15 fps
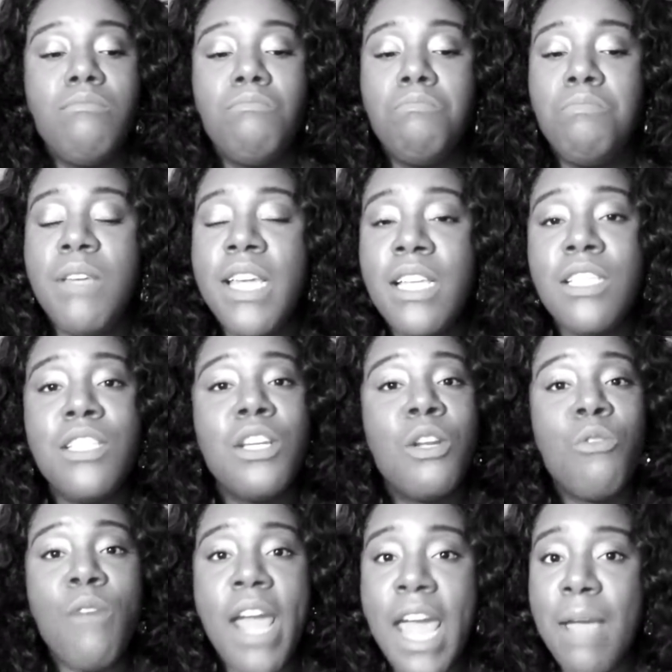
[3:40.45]
piece of
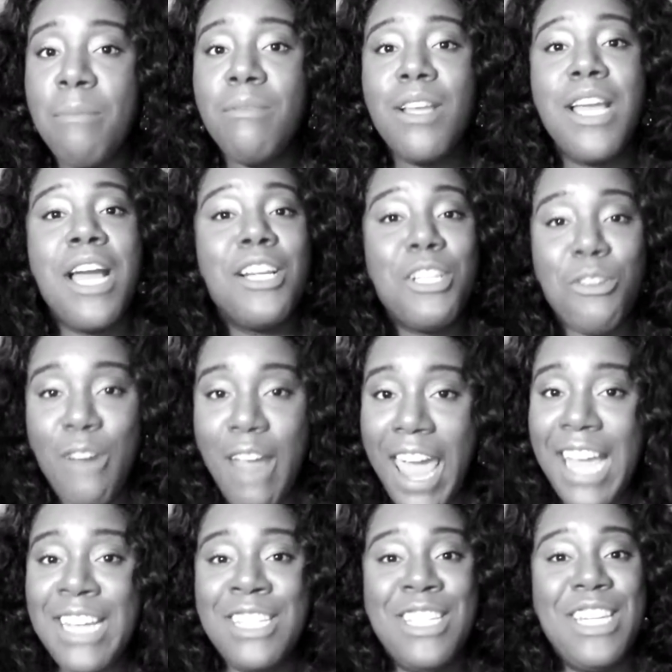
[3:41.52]
crap
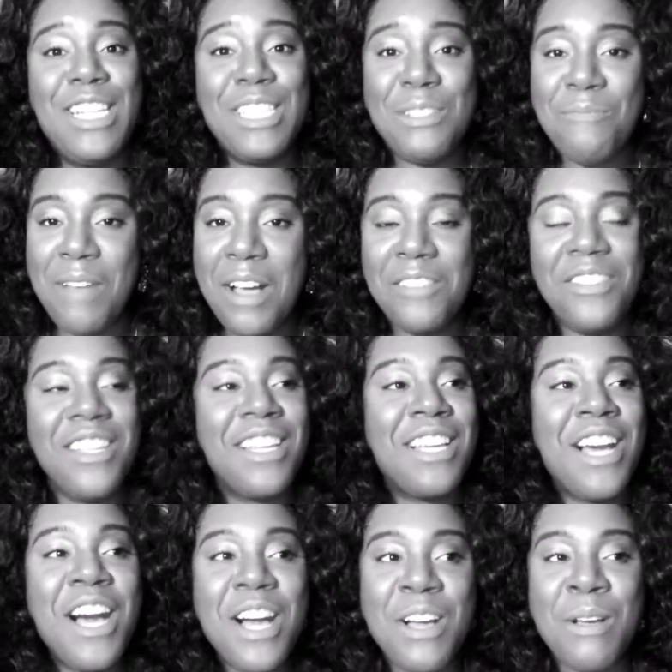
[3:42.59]
contraction is about to
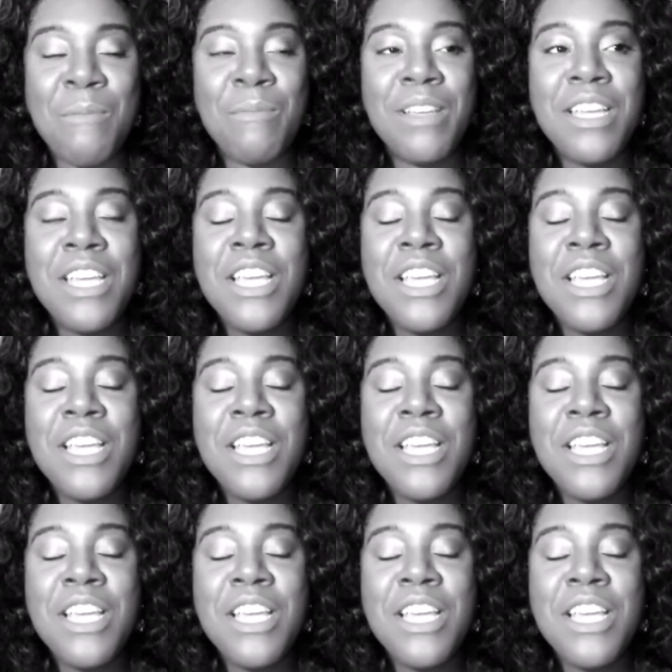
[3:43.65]
come.